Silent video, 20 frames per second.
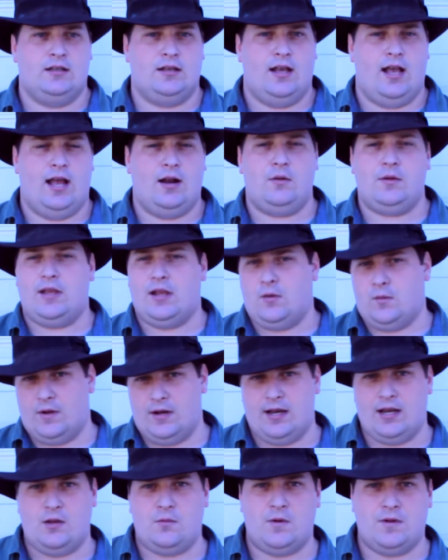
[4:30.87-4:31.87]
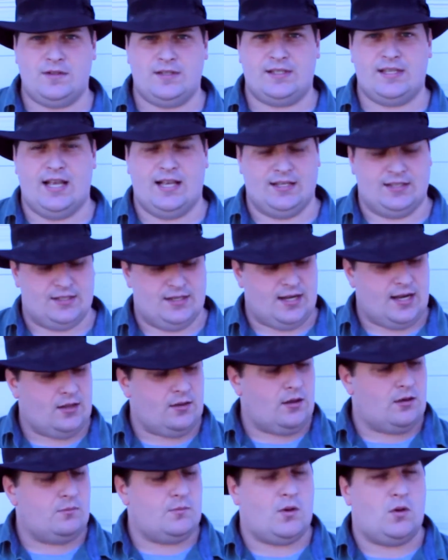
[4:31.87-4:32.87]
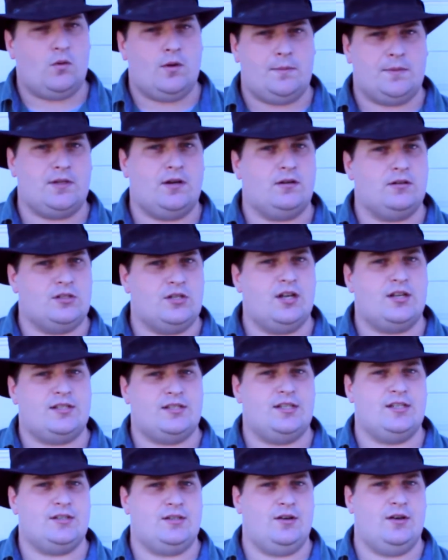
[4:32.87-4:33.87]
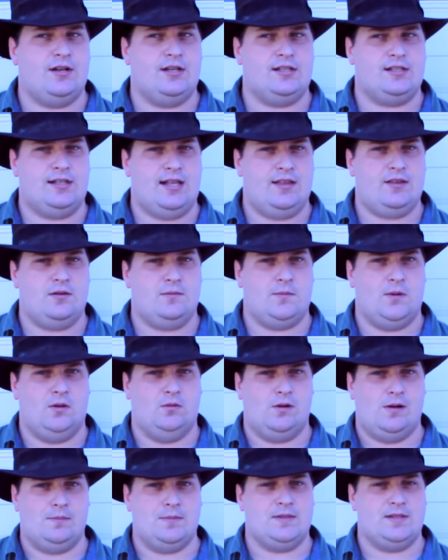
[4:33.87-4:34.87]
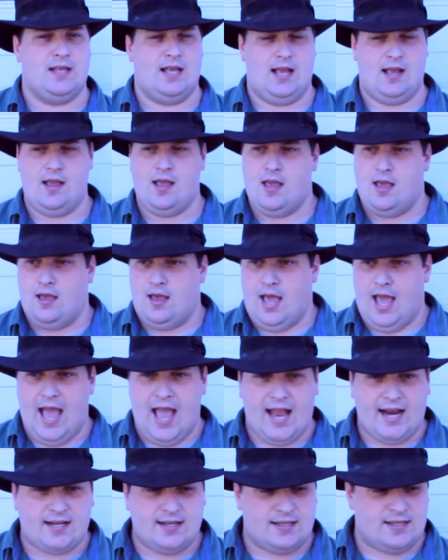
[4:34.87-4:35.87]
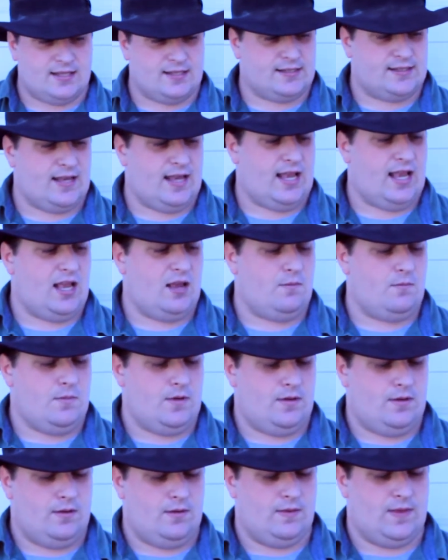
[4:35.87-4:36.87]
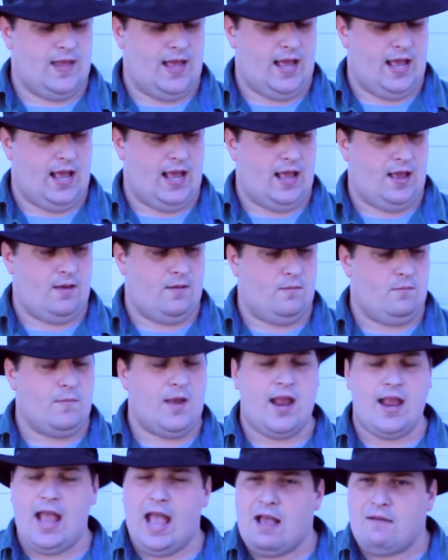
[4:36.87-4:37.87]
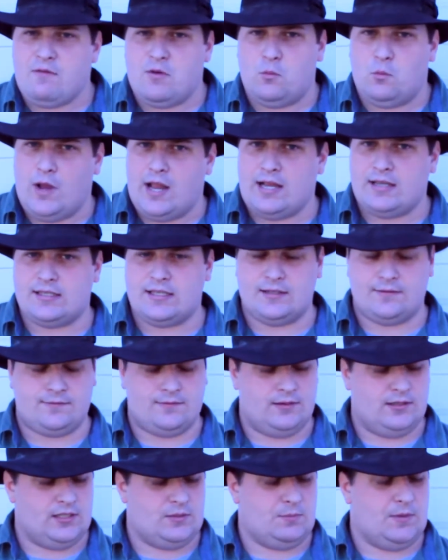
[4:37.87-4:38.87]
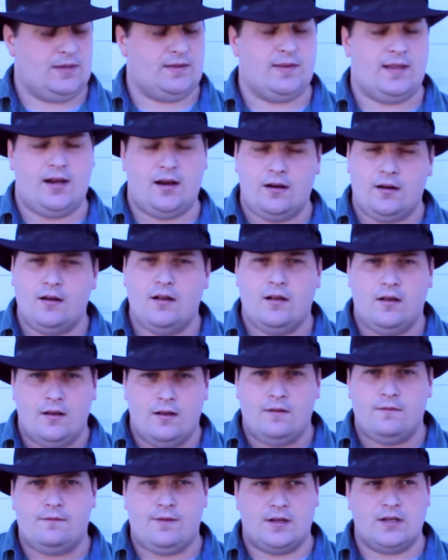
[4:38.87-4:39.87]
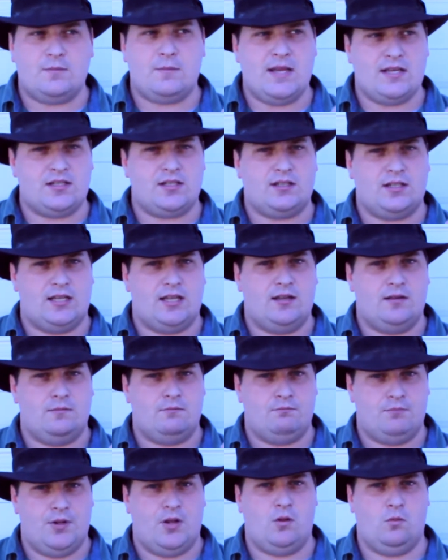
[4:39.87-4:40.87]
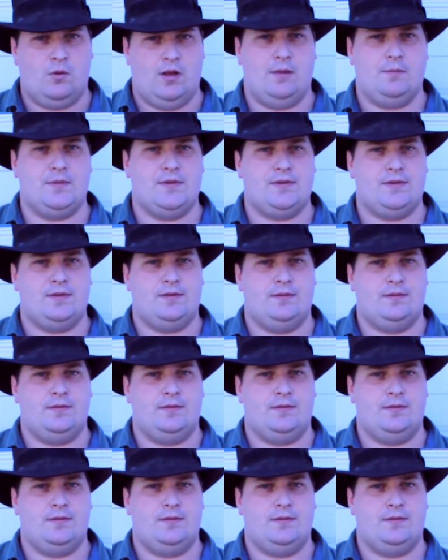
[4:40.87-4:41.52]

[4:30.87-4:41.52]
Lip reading: I don't care what anyone says, nylon bullwhips are just as good as leather bullwhips. They act the same, they may have a weight difference, but they're fundamentally bullwhips.